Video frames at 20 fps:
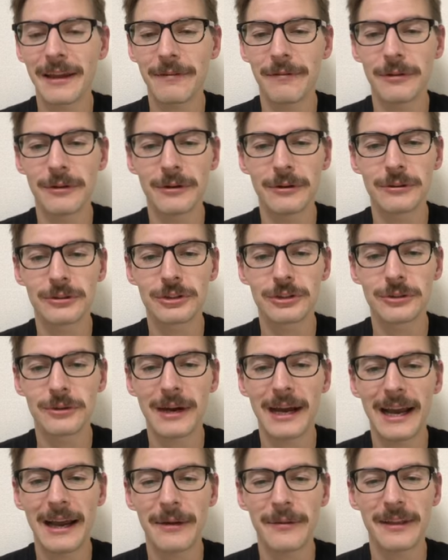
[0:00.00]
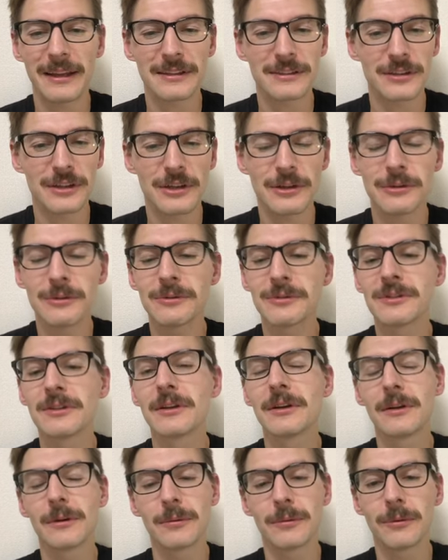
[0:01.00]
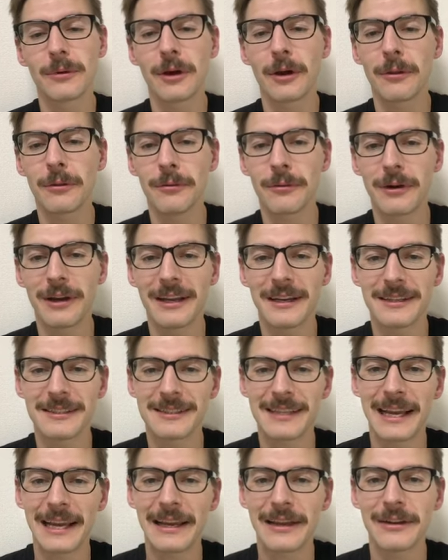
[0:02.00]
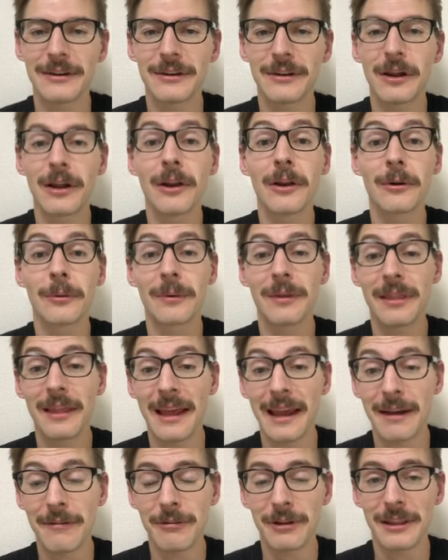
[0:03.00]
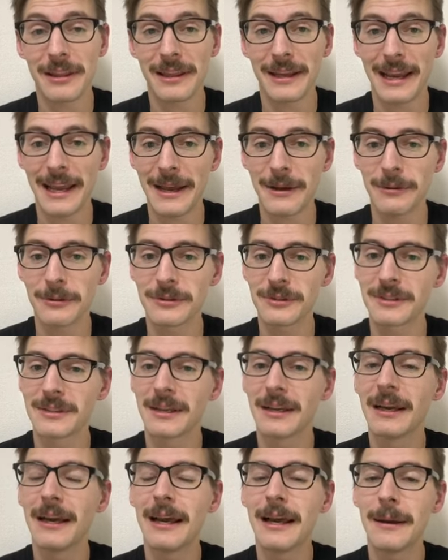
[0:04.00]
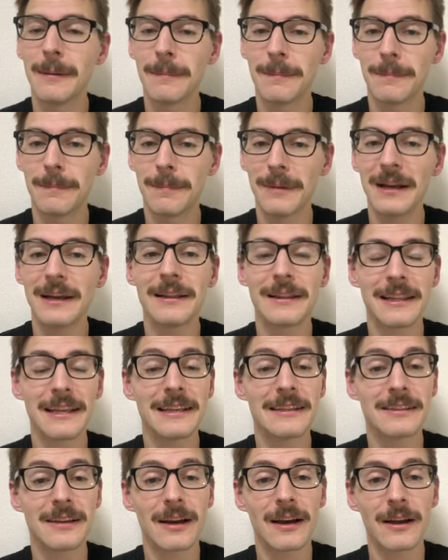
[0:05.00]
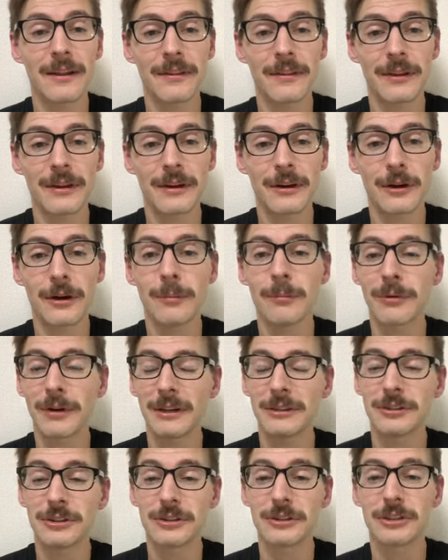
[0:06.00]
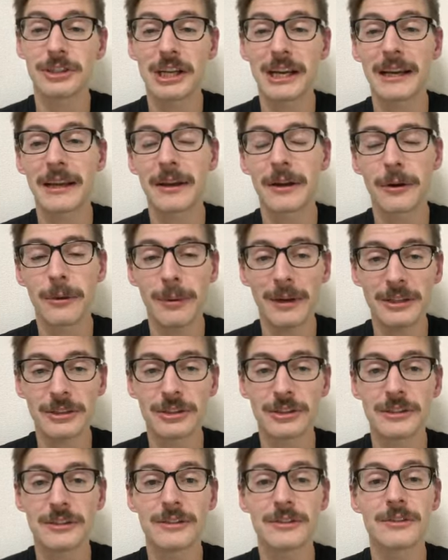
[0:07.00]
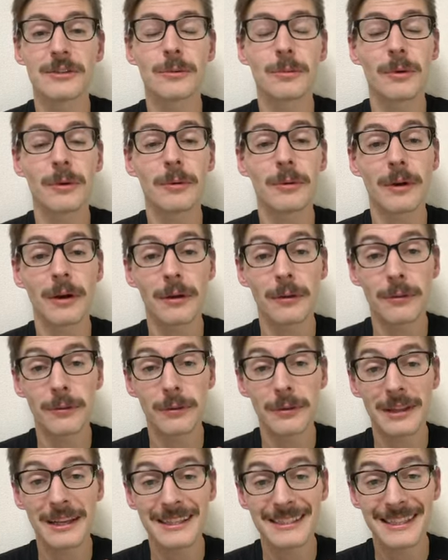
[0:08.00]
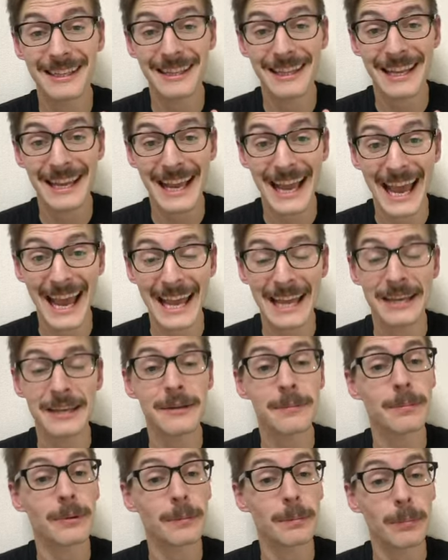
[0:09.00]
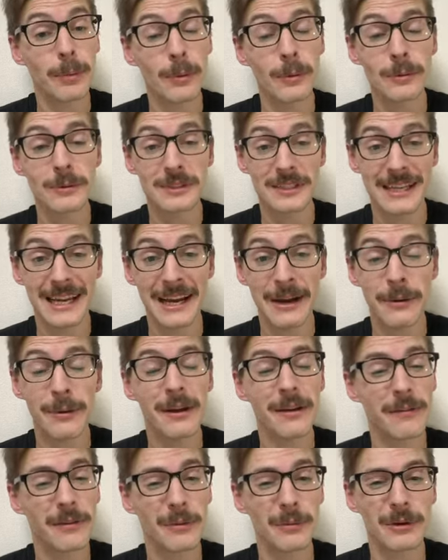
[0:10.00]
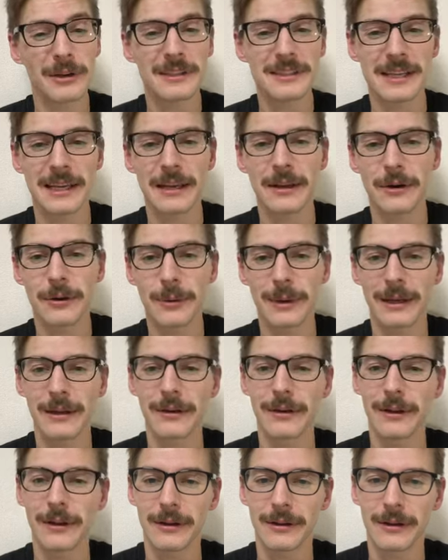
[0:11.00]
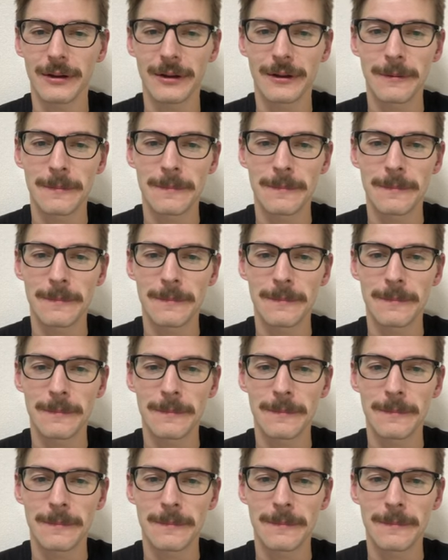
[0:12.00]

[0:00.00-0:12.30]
if you're not sure how that's used, we'll go through it in a second along with everything else. But these are the comprehension checking questions. We will go through these at the end, but pause now if you want to take a quick look.